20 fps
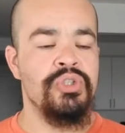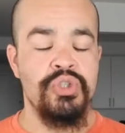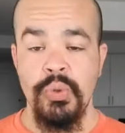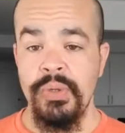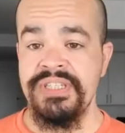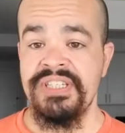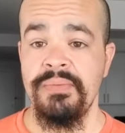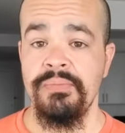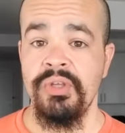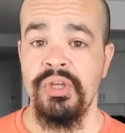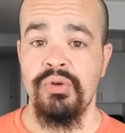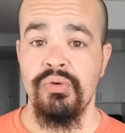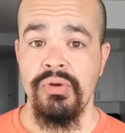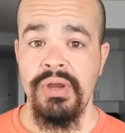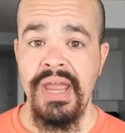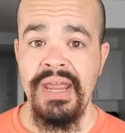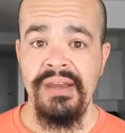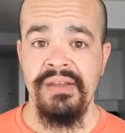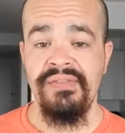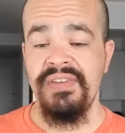Doing something
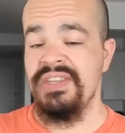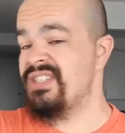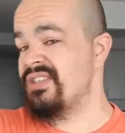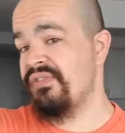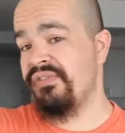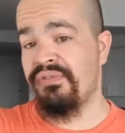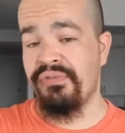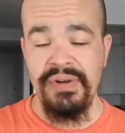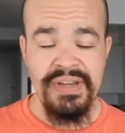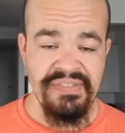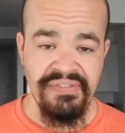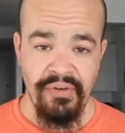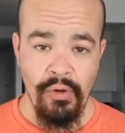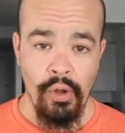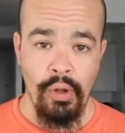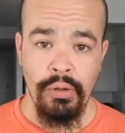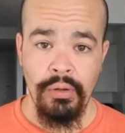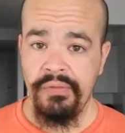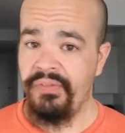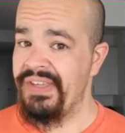creative is a free
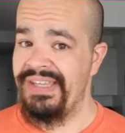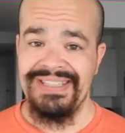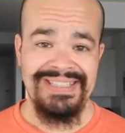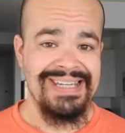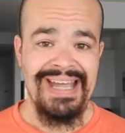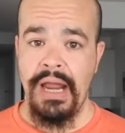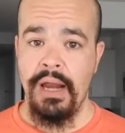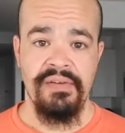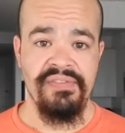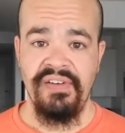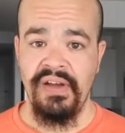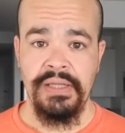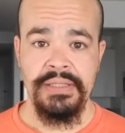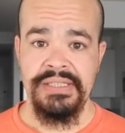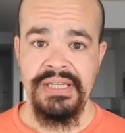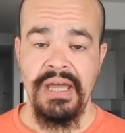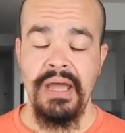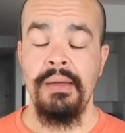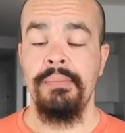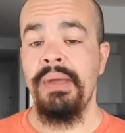fall the entire
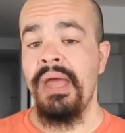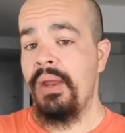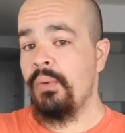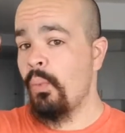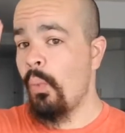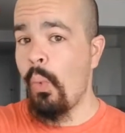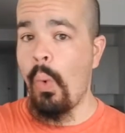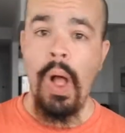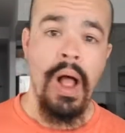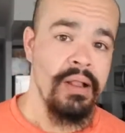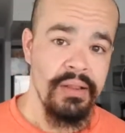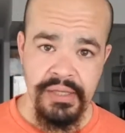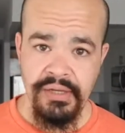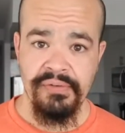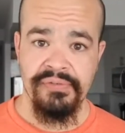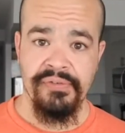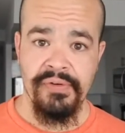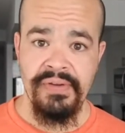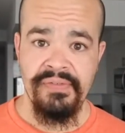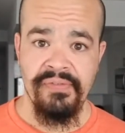fucking time. And while
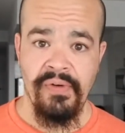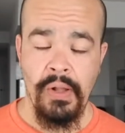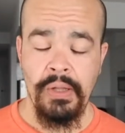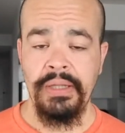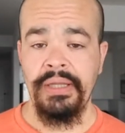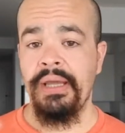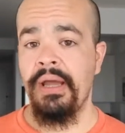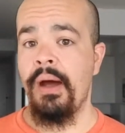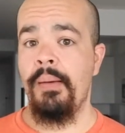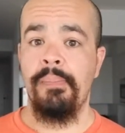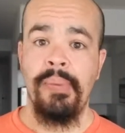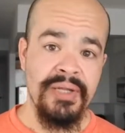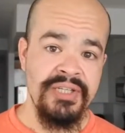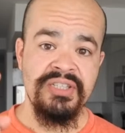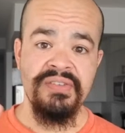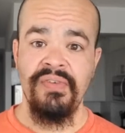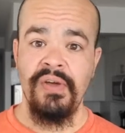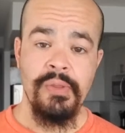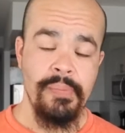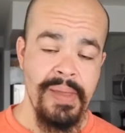you're free falling, a
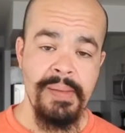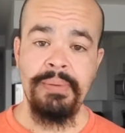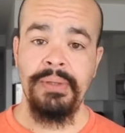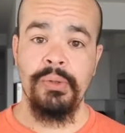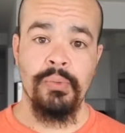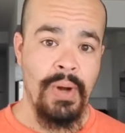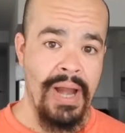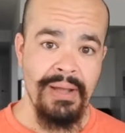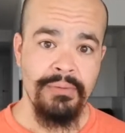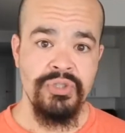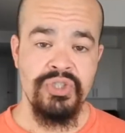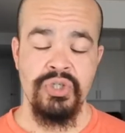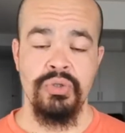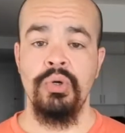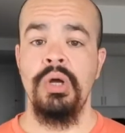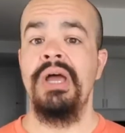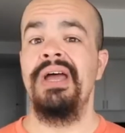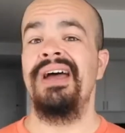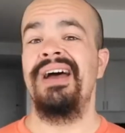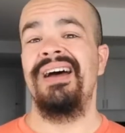bunch of other people around
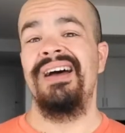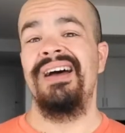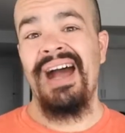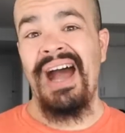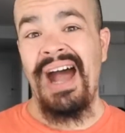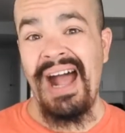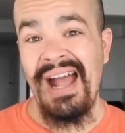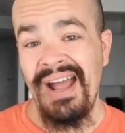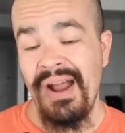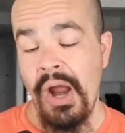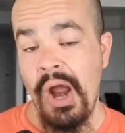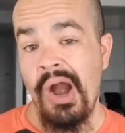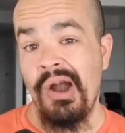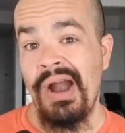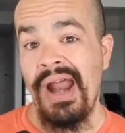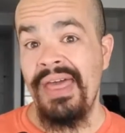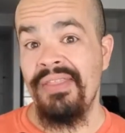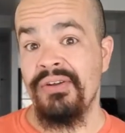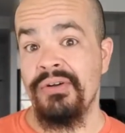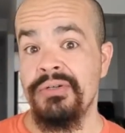you
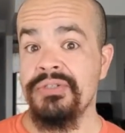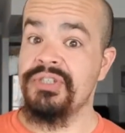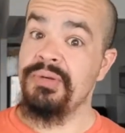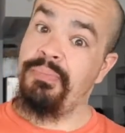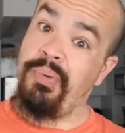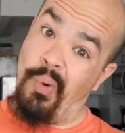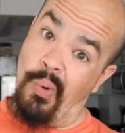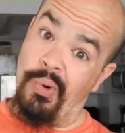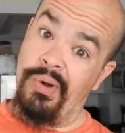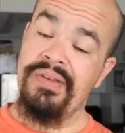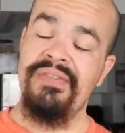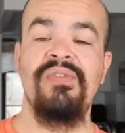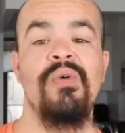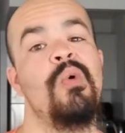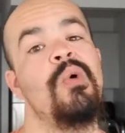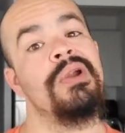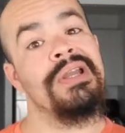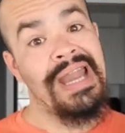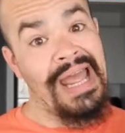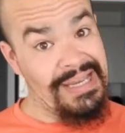are either supportive
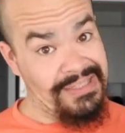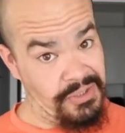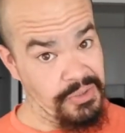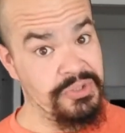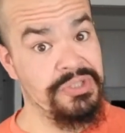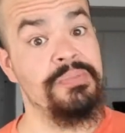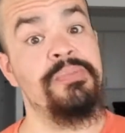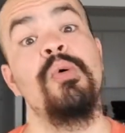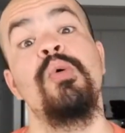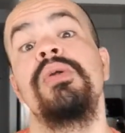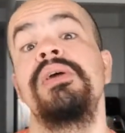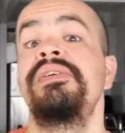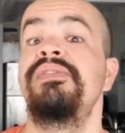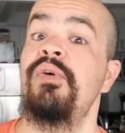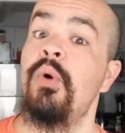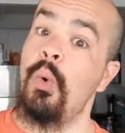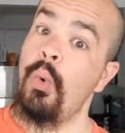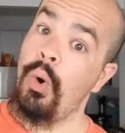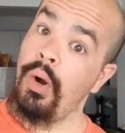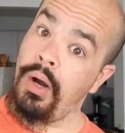or not so
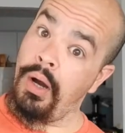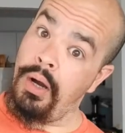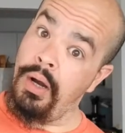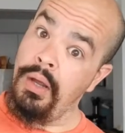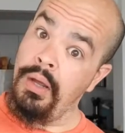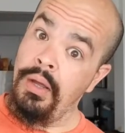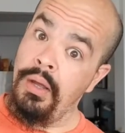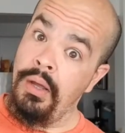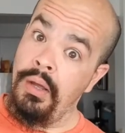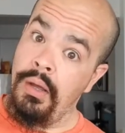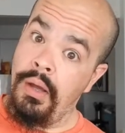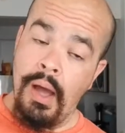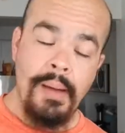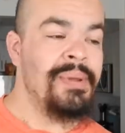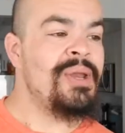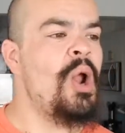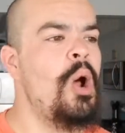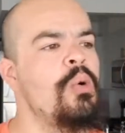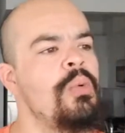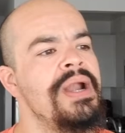supportive, or,
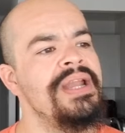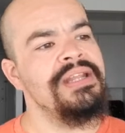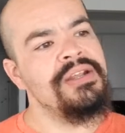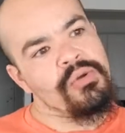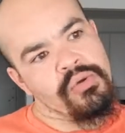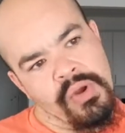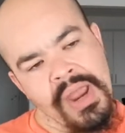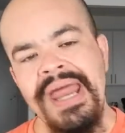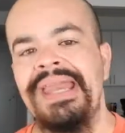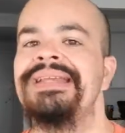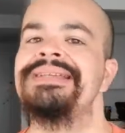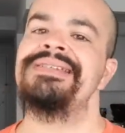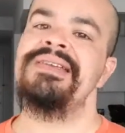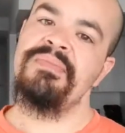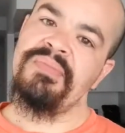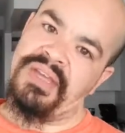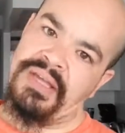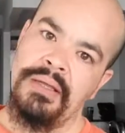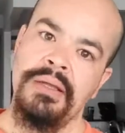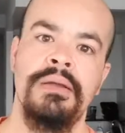already creating
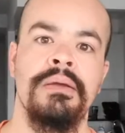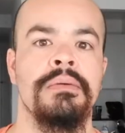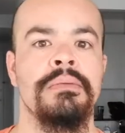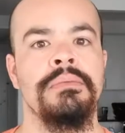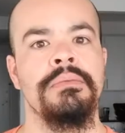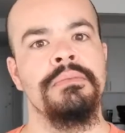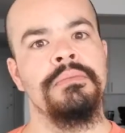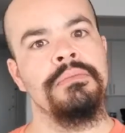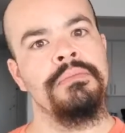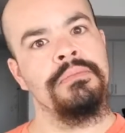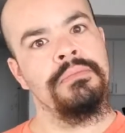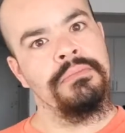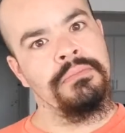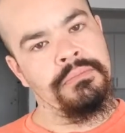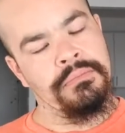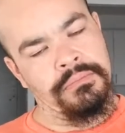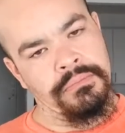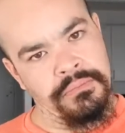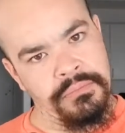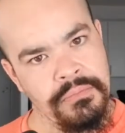something,
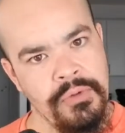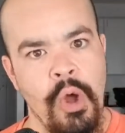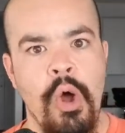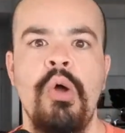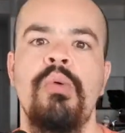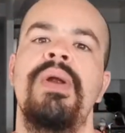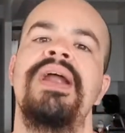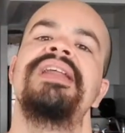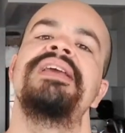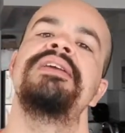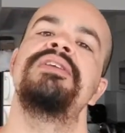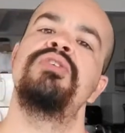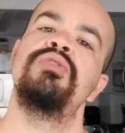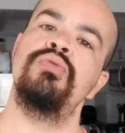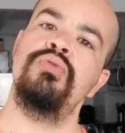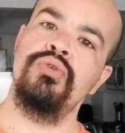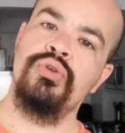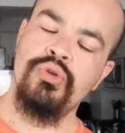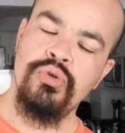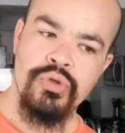already
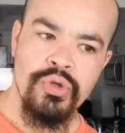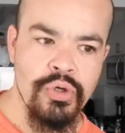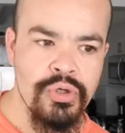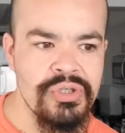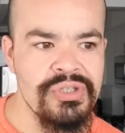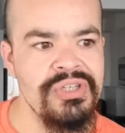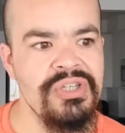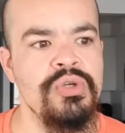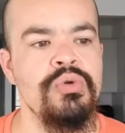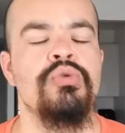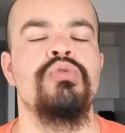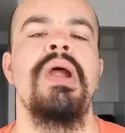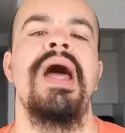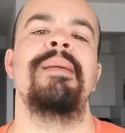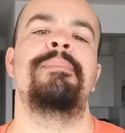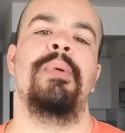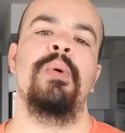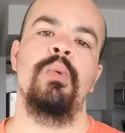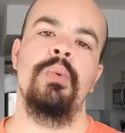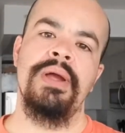you
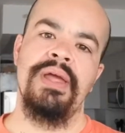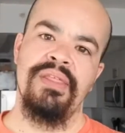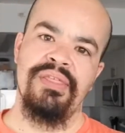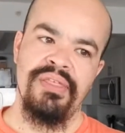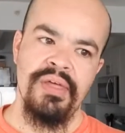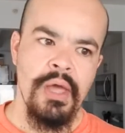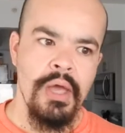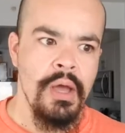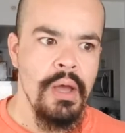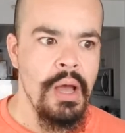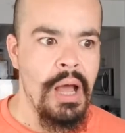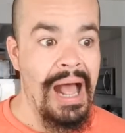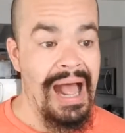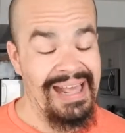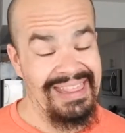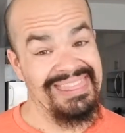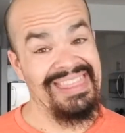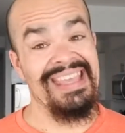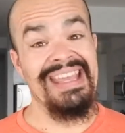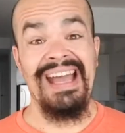grapple with,
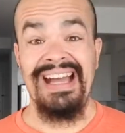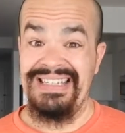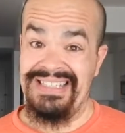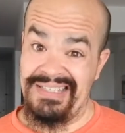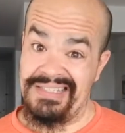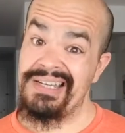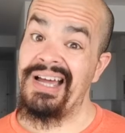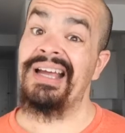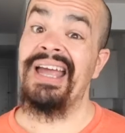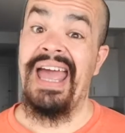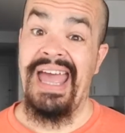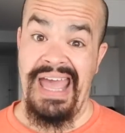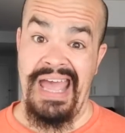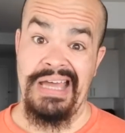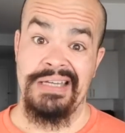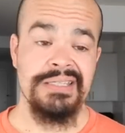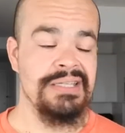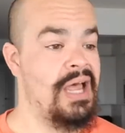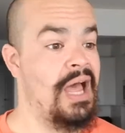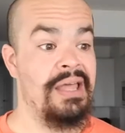I think I suck
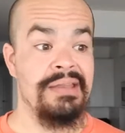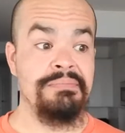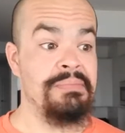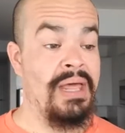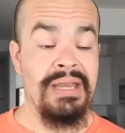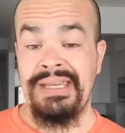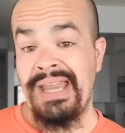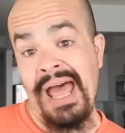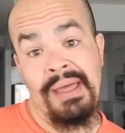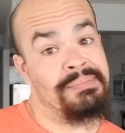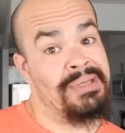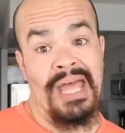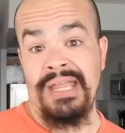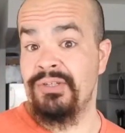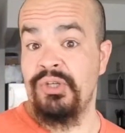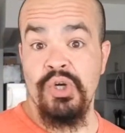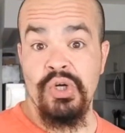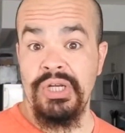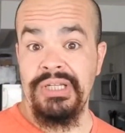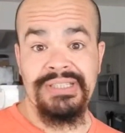ass. I'm
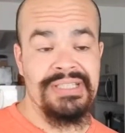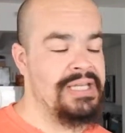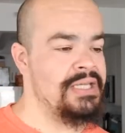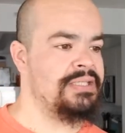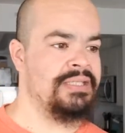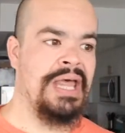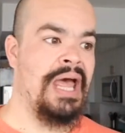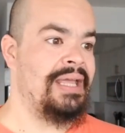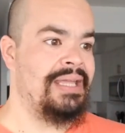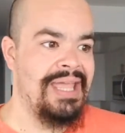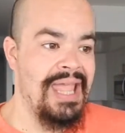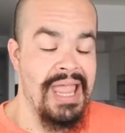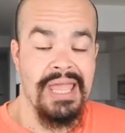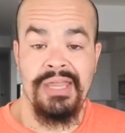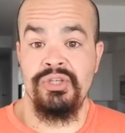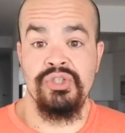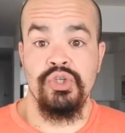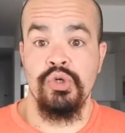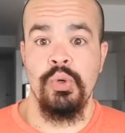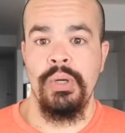not good at this. I
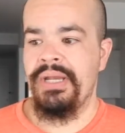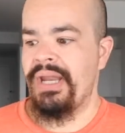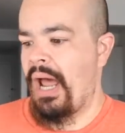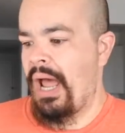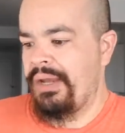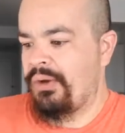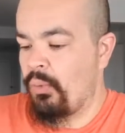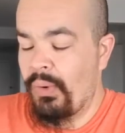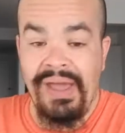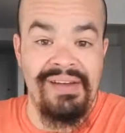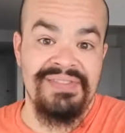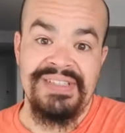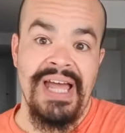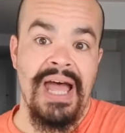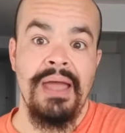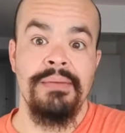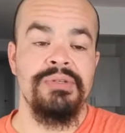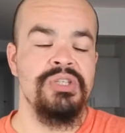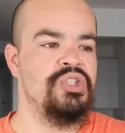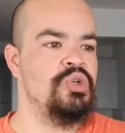can't do it. I don't have
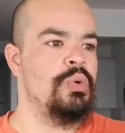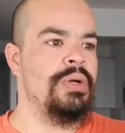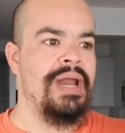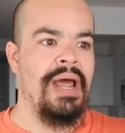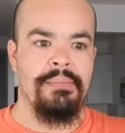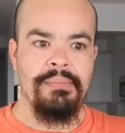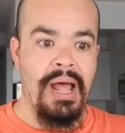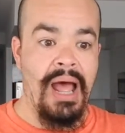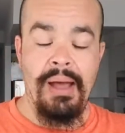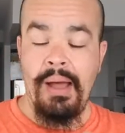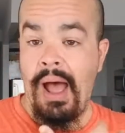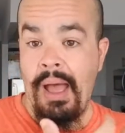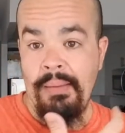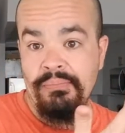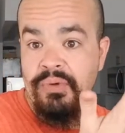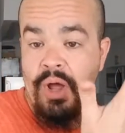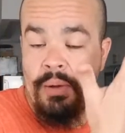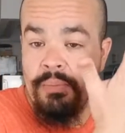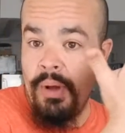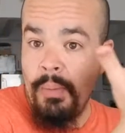time to do it. I'm
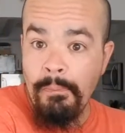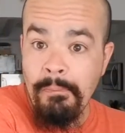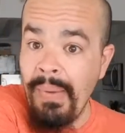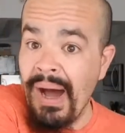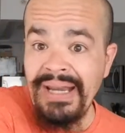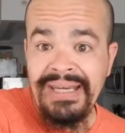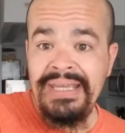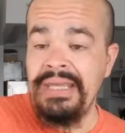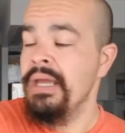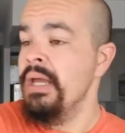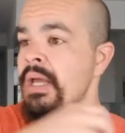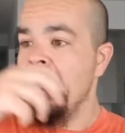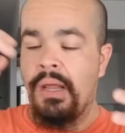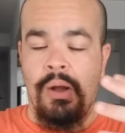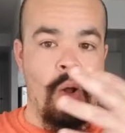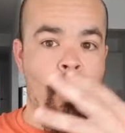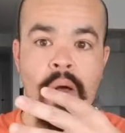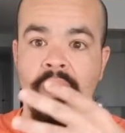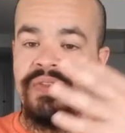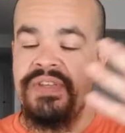a money
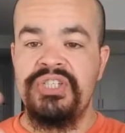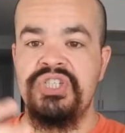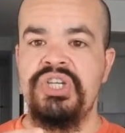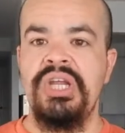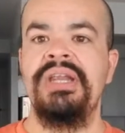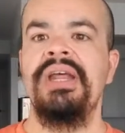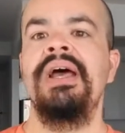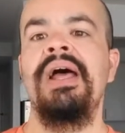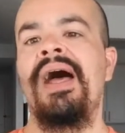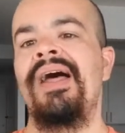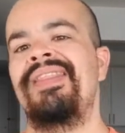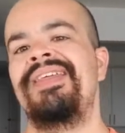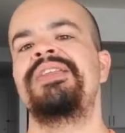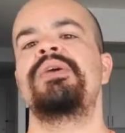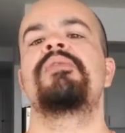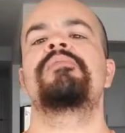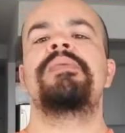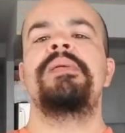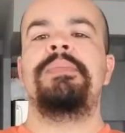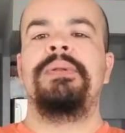and all this shit. And
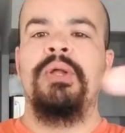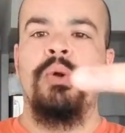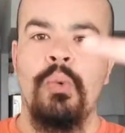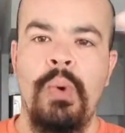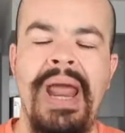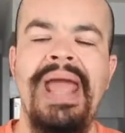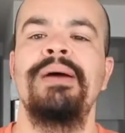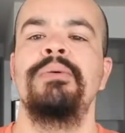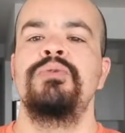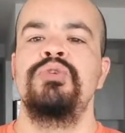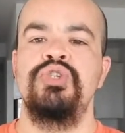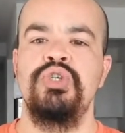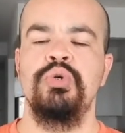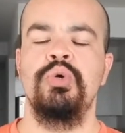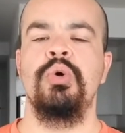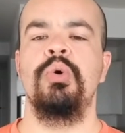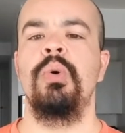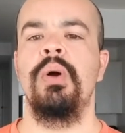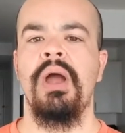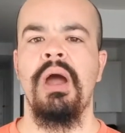then you have people around
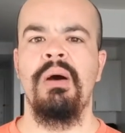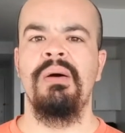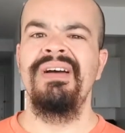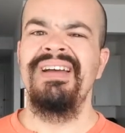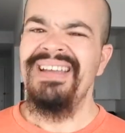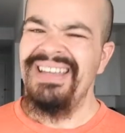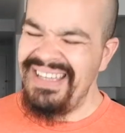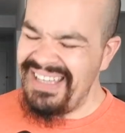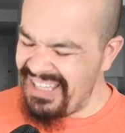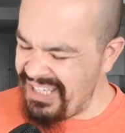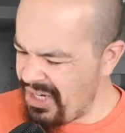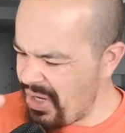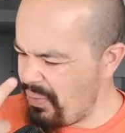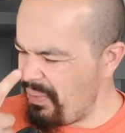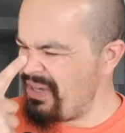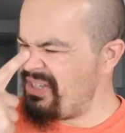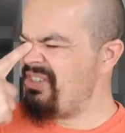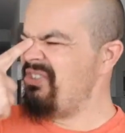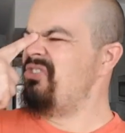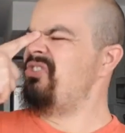you who will go, you
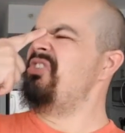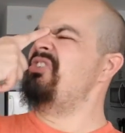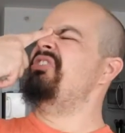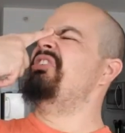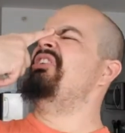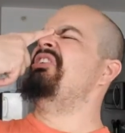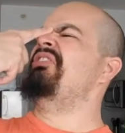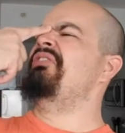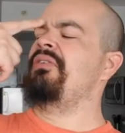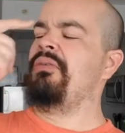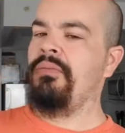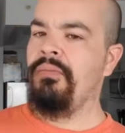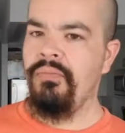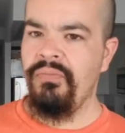know what you should know.